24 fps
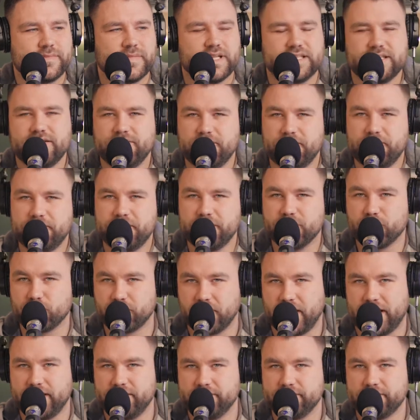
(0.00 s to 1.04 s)
it didn't feel
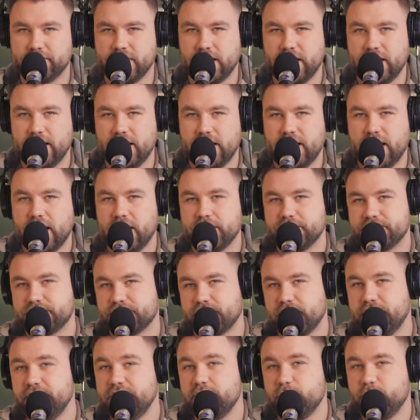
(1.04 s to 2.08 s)
right. I was
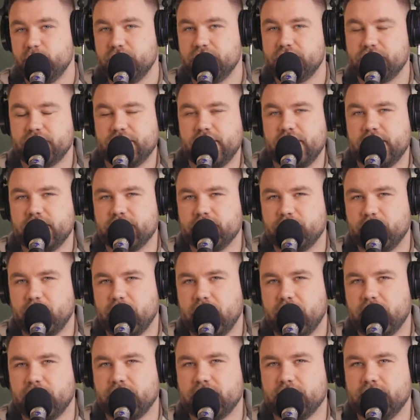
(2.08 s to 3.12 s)
trying to be creative
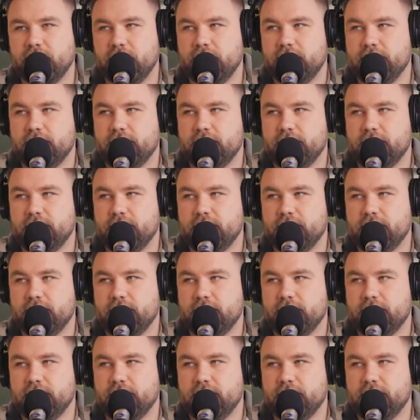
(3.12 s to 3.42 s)
by